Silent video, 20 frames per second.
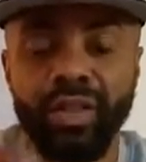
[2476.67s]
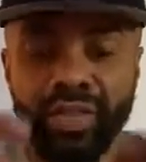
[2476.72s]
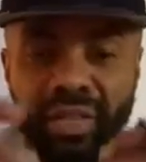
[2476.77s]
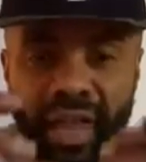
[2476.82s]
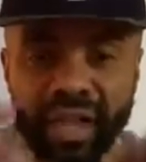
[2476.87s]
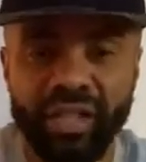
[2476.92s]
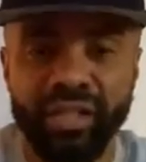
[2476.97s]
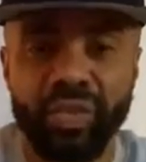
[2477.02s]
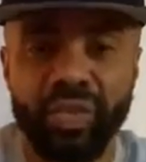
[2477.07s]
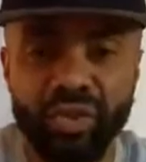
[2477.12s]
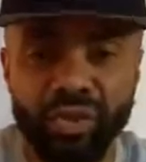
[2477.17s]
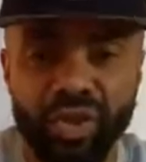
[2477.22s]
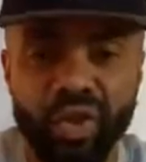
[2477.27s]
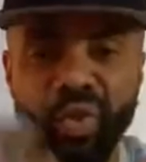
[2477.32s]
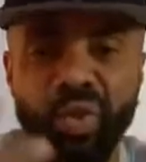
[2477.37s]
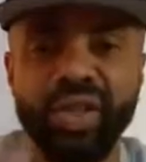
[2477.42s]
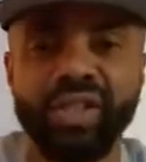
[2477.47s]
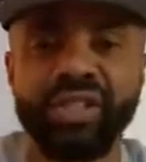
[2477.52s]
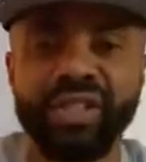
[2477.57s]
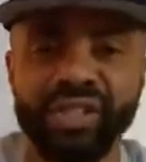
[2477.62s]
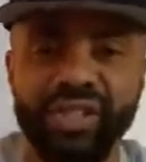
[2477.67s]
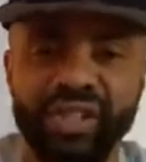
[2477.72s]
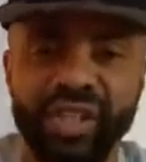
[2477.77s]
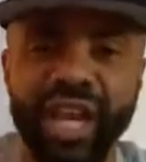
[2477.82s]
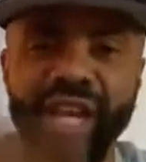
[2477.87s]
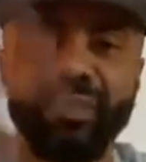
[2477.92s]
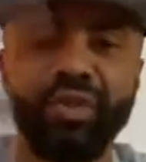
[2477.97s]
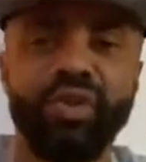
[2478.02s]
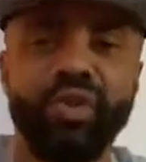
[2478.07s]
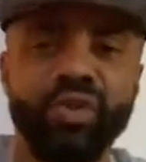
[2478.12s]
that's what's going to
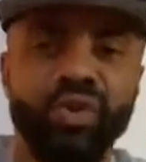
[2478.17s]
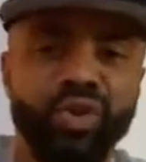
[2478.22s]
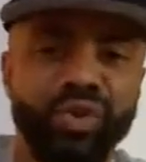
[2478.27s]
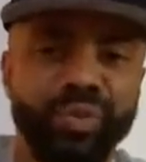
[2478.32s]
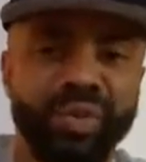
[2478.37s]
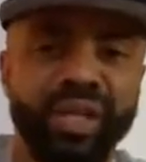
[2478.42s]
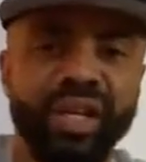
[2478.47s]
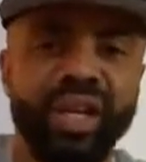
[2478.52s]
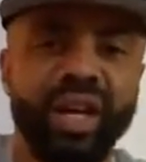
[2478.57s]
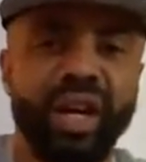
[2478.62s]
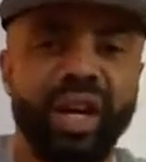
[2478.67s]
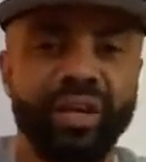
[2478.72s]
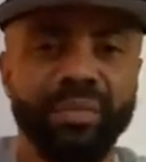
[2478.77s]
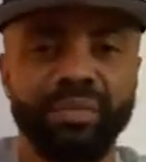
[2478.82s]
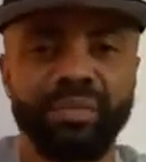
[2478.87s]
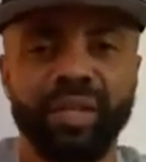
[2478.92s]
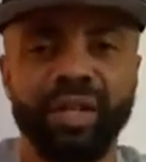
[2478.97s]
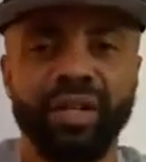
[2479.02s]
shape who you become.